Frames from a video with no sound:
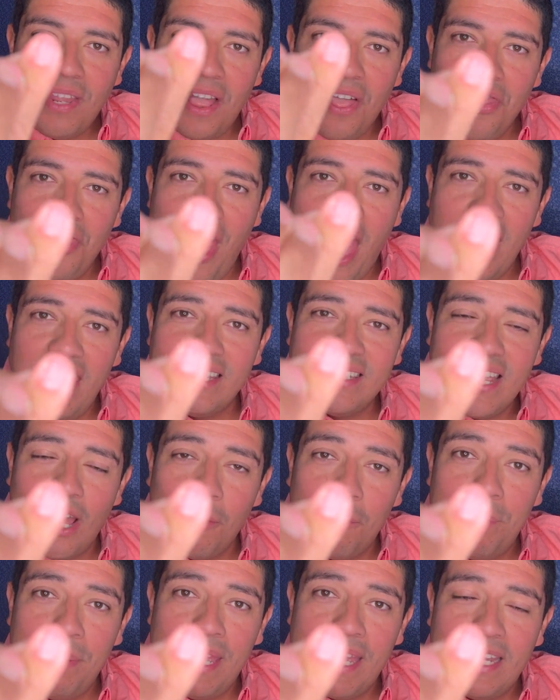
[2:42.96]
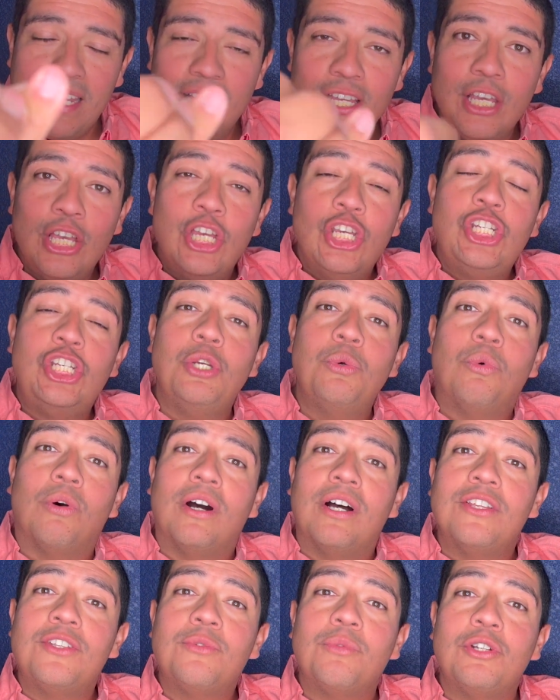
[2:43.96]
That is how big she
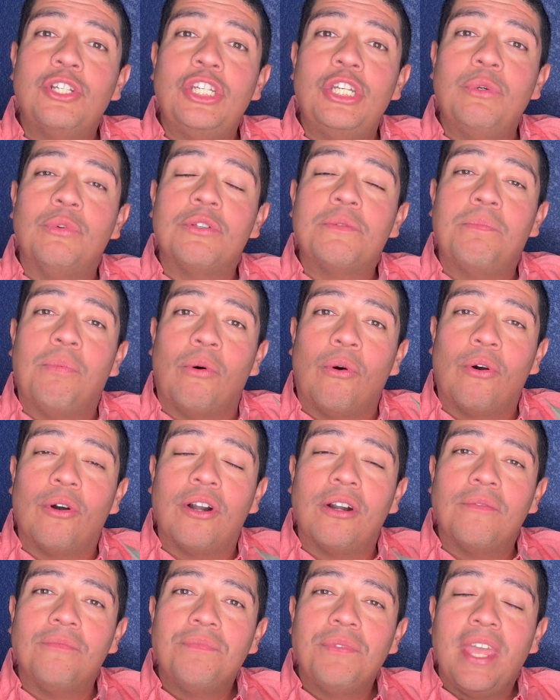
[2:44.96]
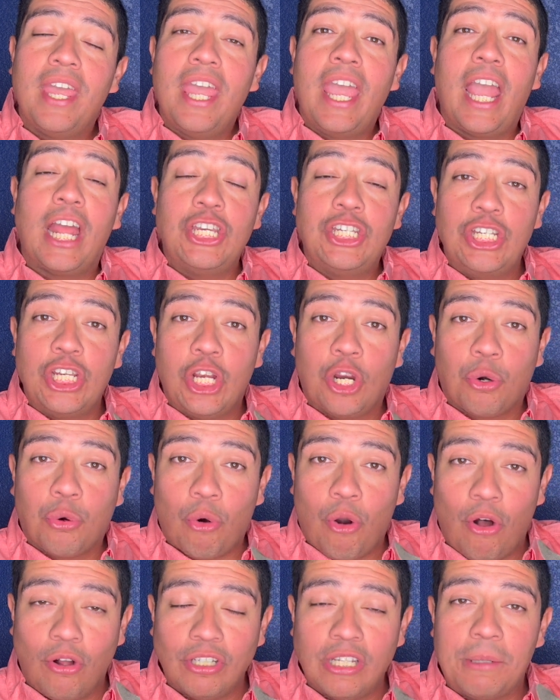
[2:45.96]
was when she was born. And she
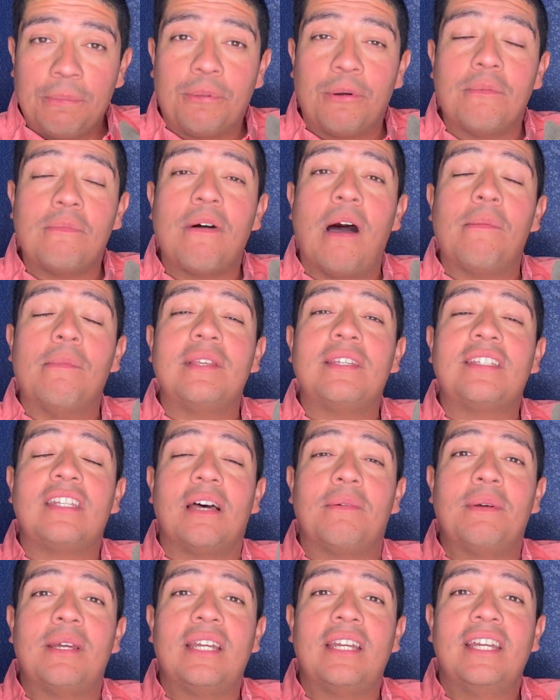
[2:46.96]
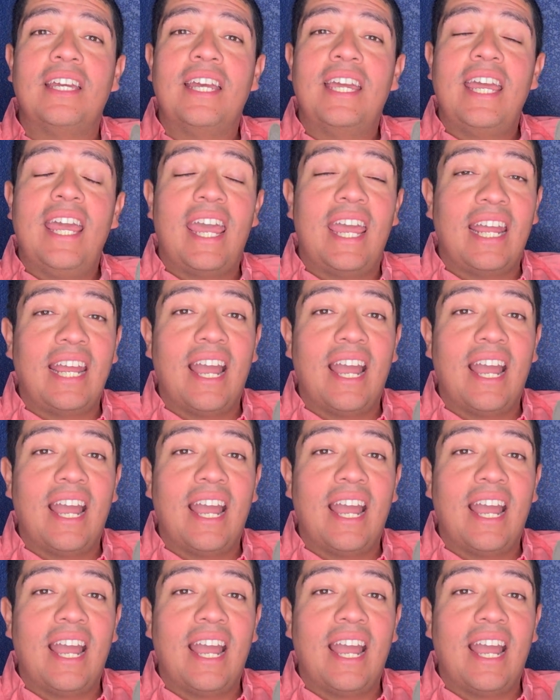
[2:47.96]
crawled up her mama's stomach and